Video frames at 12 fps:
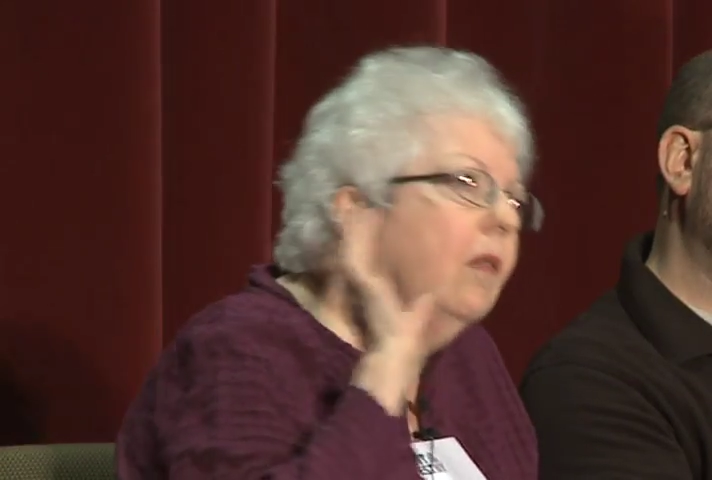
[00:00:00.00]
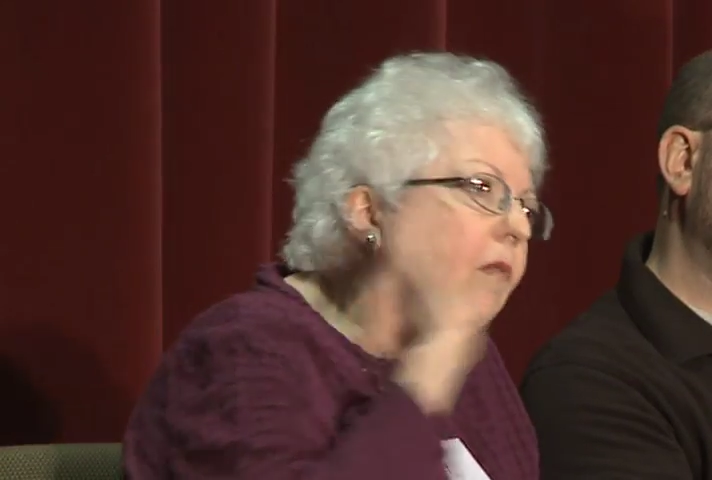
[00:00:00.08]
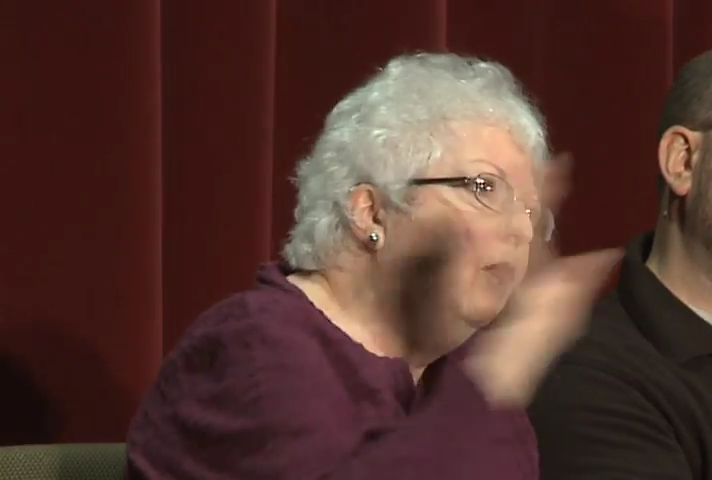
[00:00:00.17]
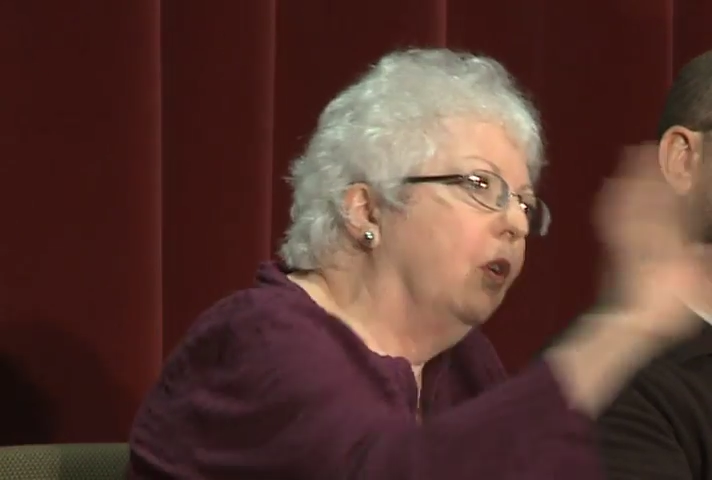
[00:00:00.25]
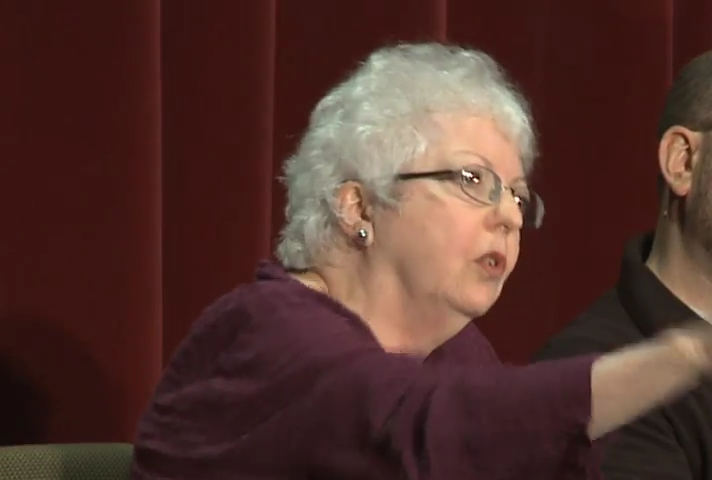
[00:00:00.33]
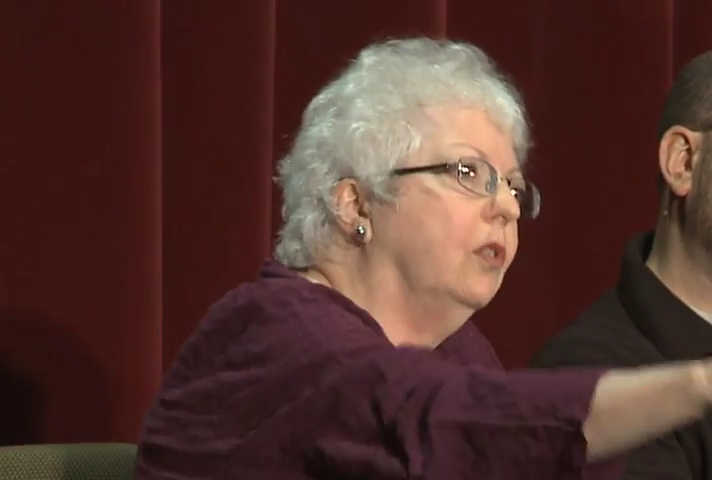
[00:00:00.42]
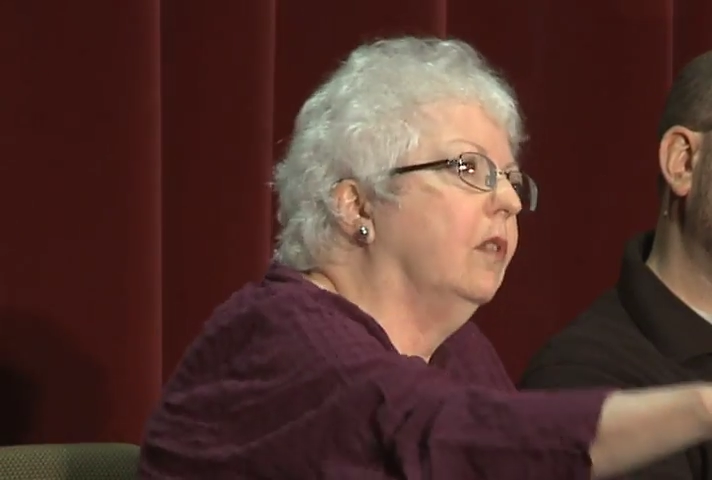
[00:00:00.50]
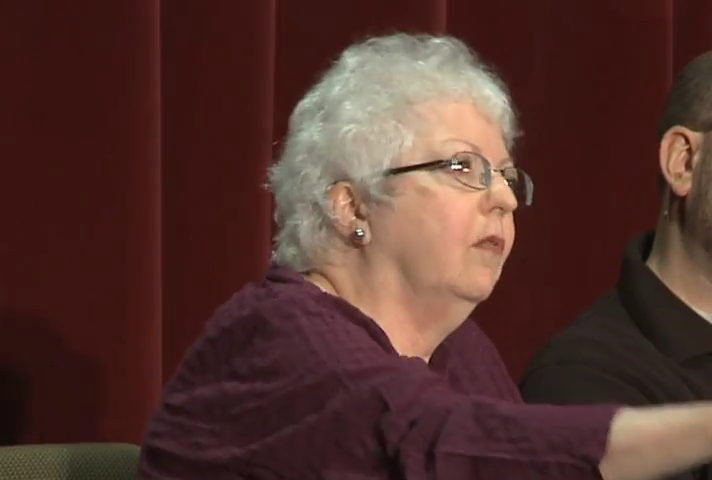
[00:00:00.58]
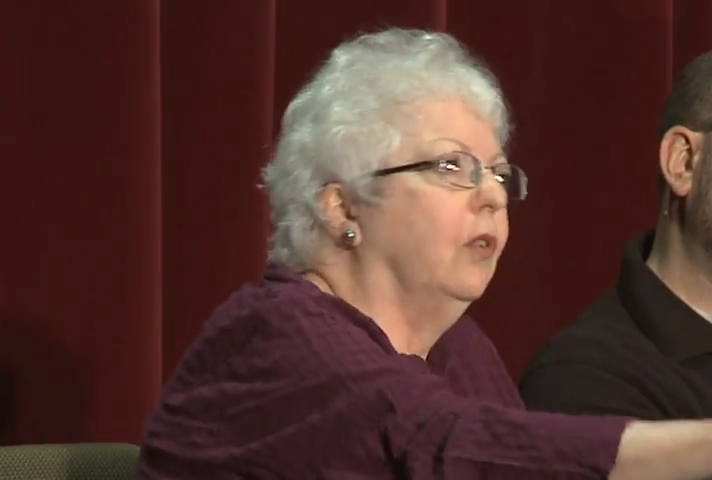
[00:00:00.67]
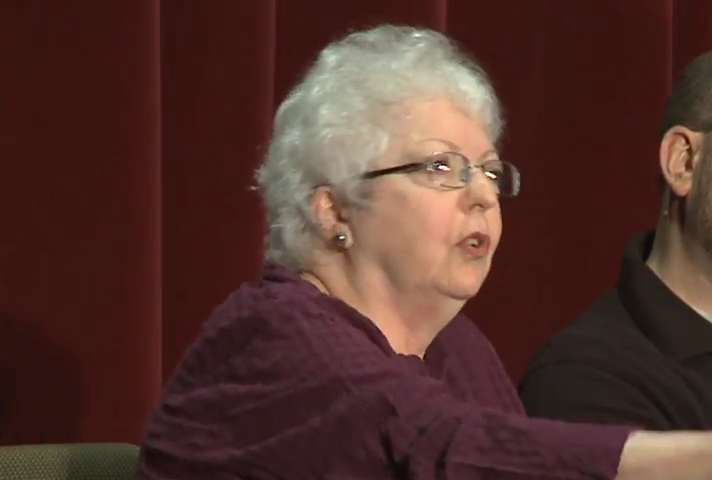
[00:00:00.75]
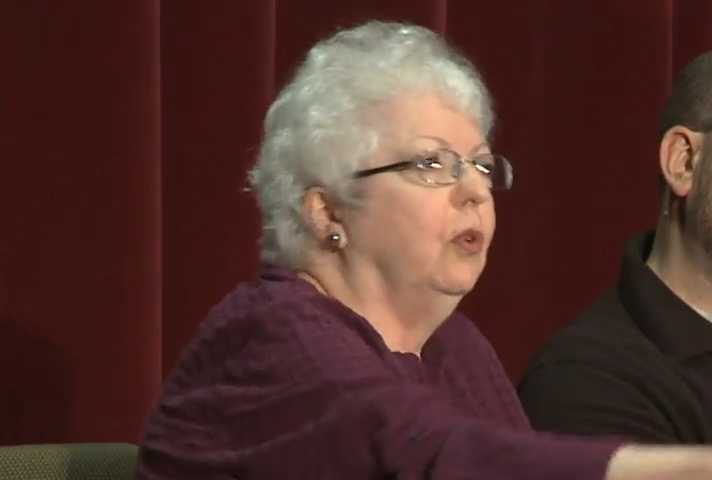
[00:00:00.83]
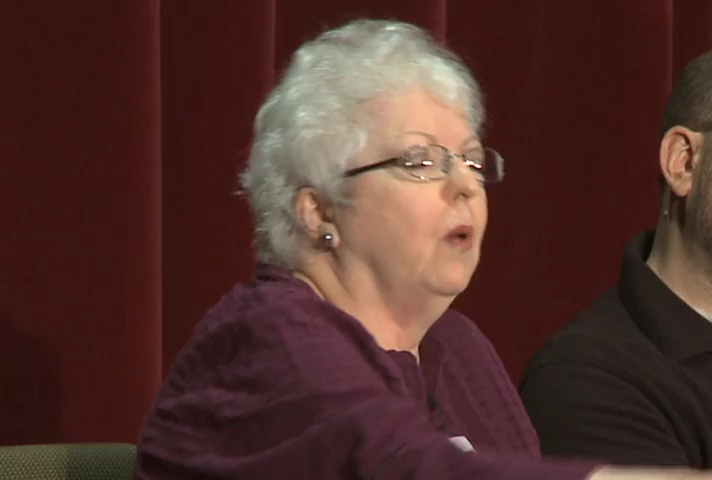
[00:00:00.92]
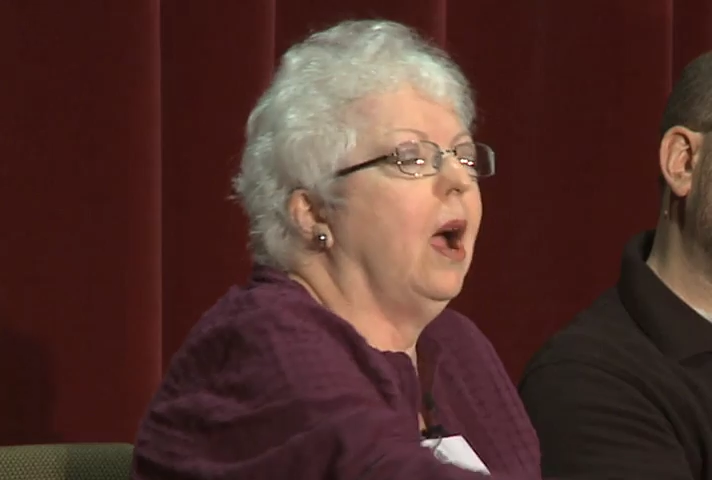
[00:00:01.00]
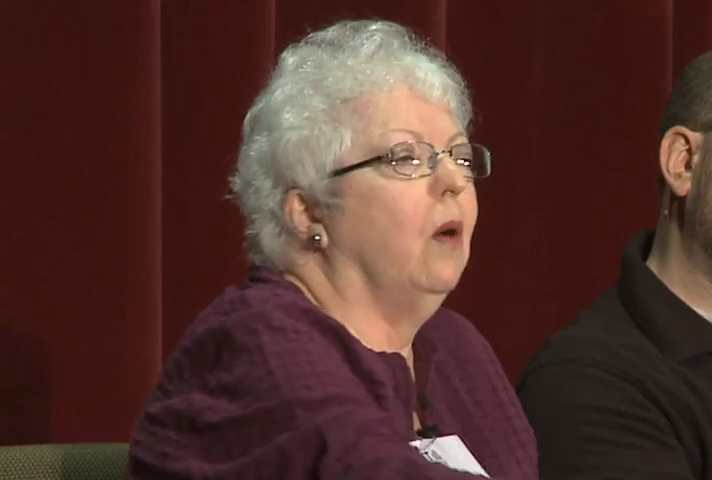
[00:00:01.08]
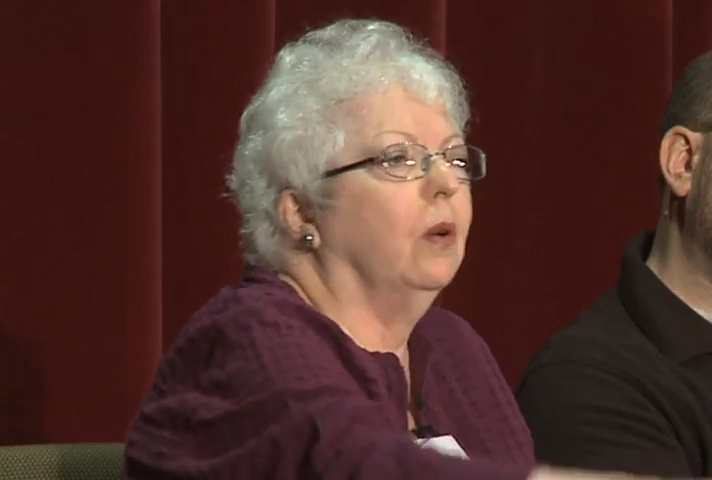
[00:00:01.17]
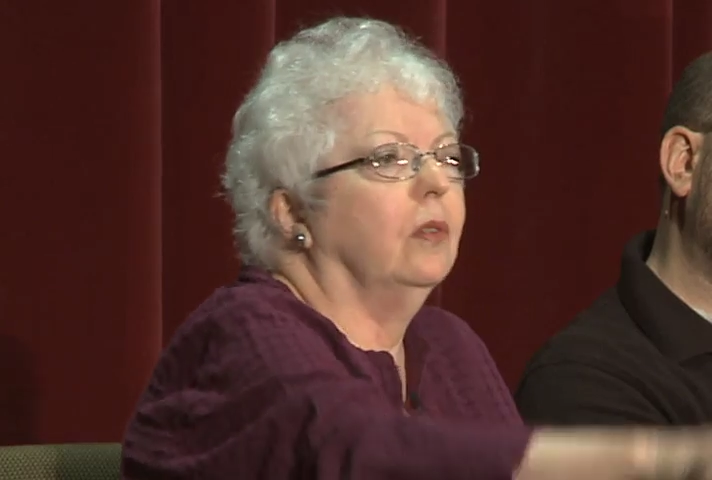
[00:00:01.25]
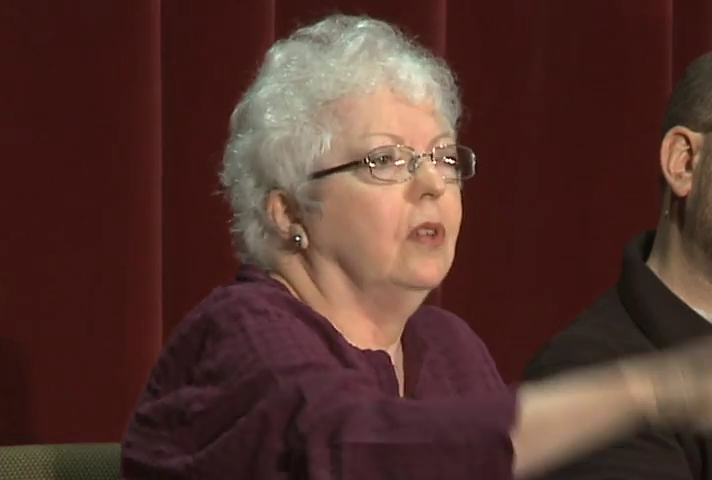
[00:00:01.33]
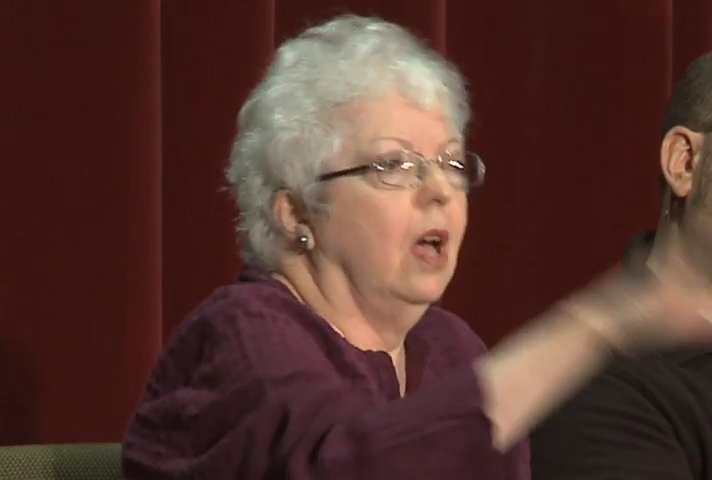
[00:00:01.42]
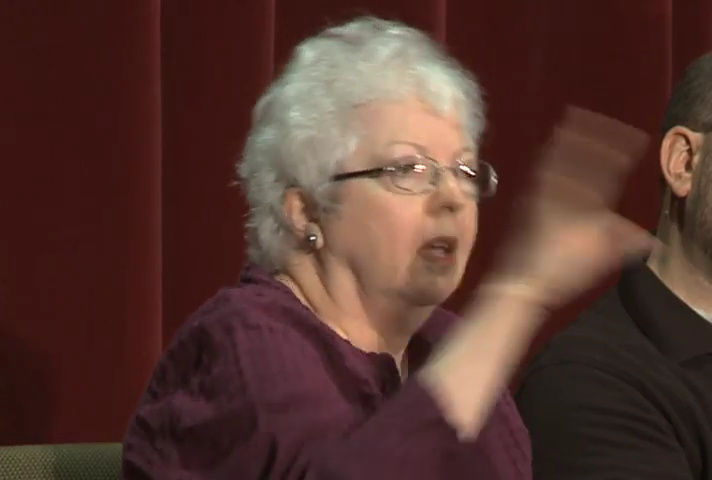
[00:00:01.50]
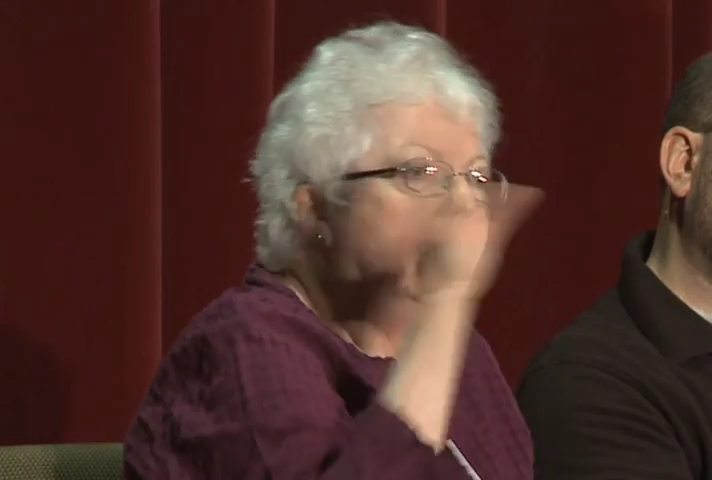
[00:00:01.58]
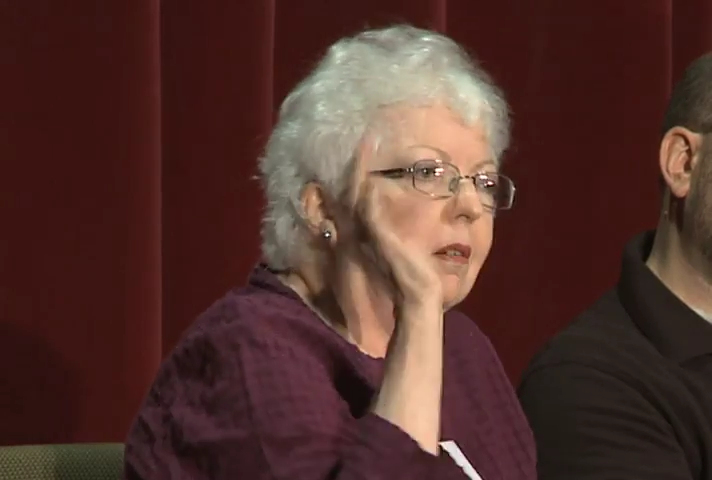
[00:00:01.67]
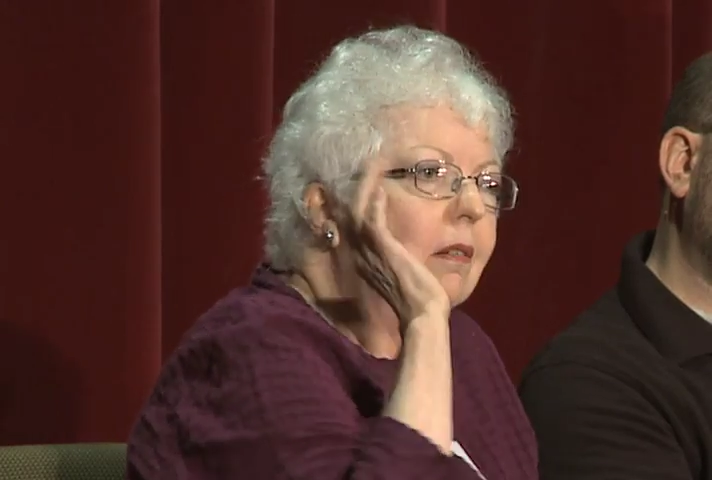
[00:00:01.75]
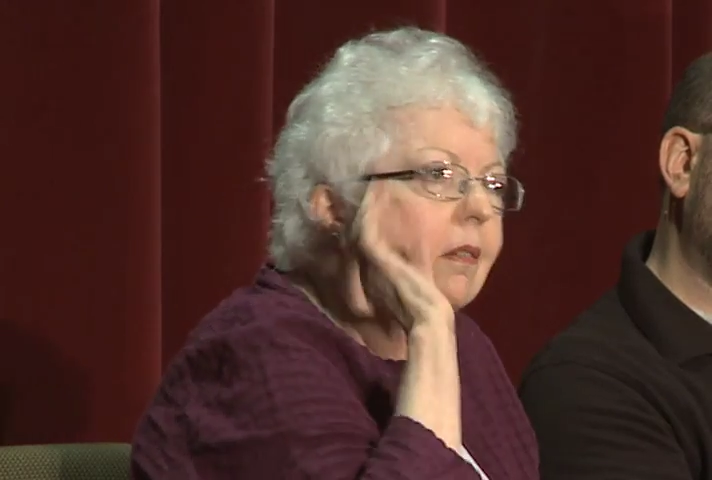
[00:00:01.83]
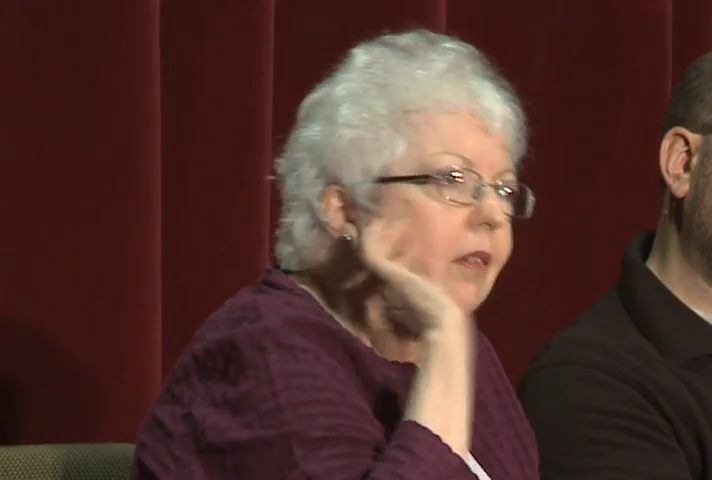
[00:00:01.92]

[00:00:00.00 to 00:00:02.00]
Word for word: first for two hours on